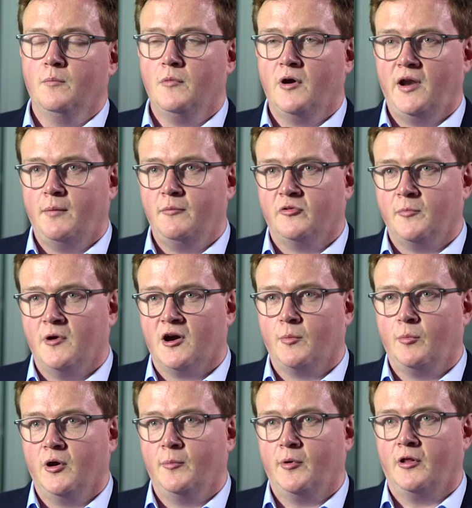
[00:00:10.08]
My name is
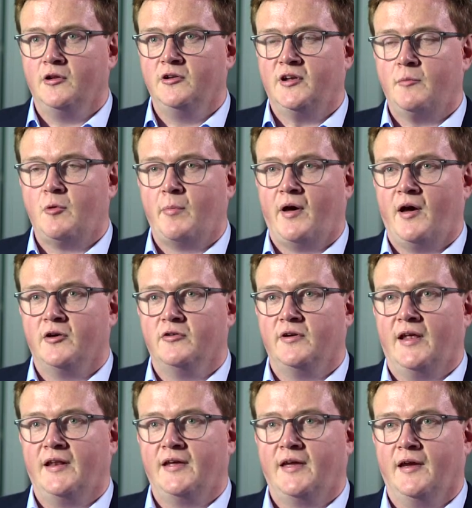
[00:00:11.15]
Mark Boyd-Boland. I'm a partner in
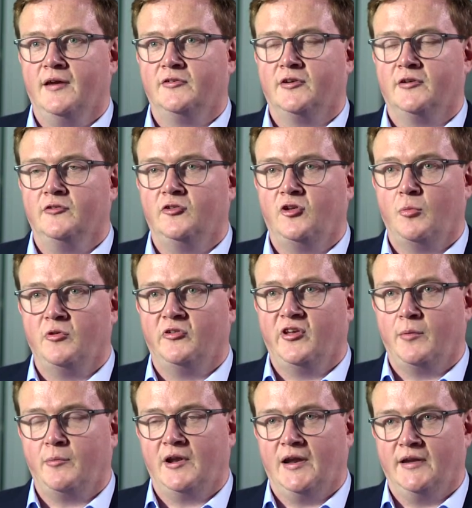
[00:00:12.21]
L.E.K's consumer
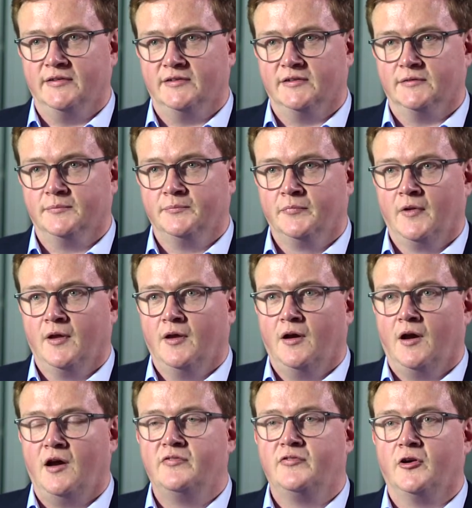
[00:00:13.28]
team in London.
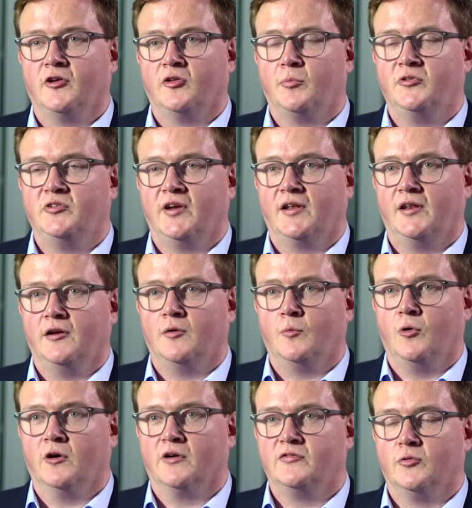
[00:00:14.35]
I focus particularly on
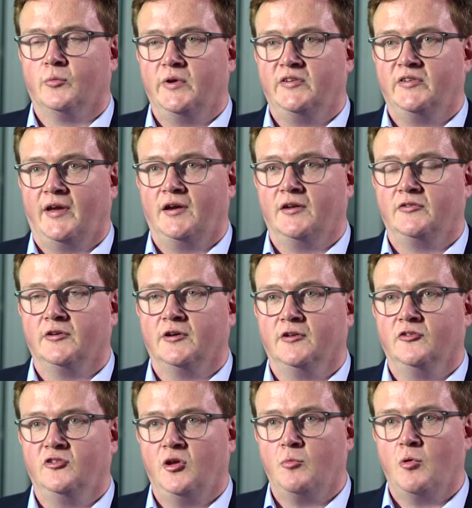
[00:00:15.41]
work for retailers and
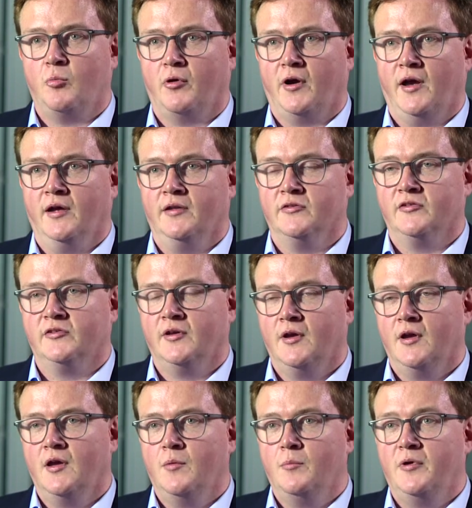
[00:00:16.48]
consumer brands,
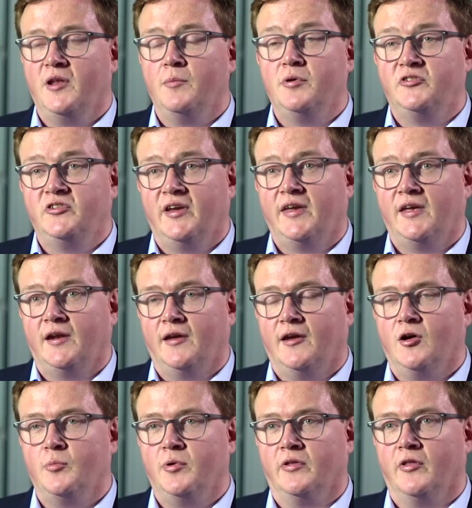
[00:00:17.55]
but in particular
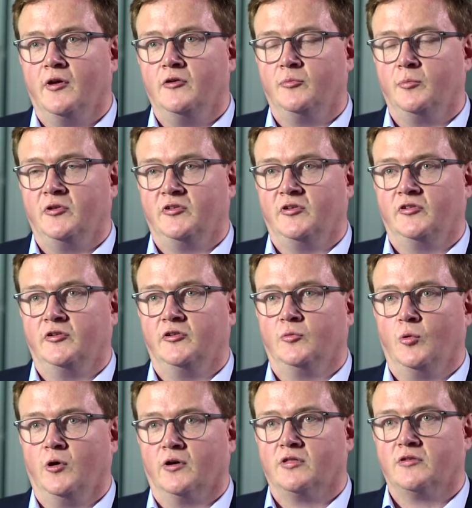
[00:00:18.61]
helping those businesses
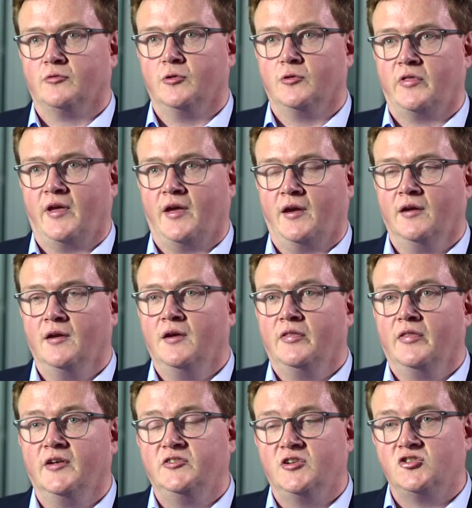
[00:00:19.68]
work through their
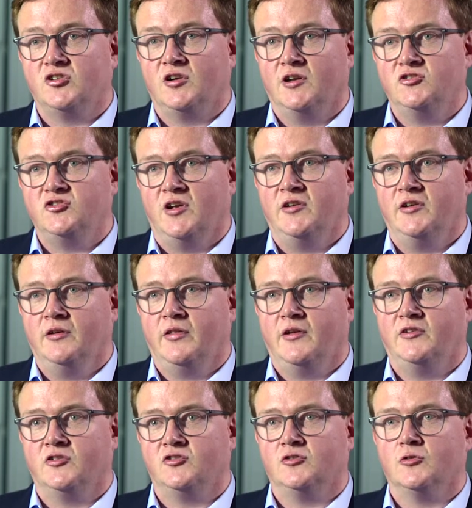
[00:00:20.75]
digital agenda, their
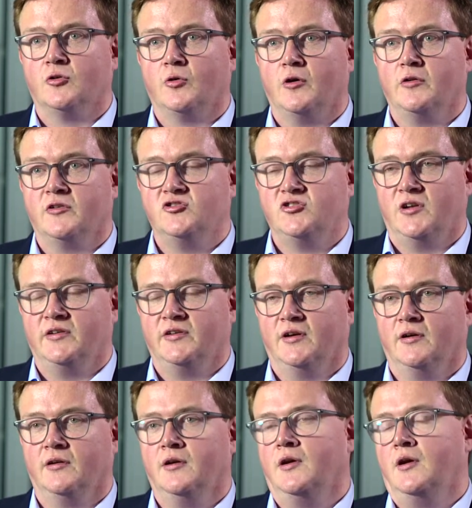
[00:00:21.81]
digital growth agenda,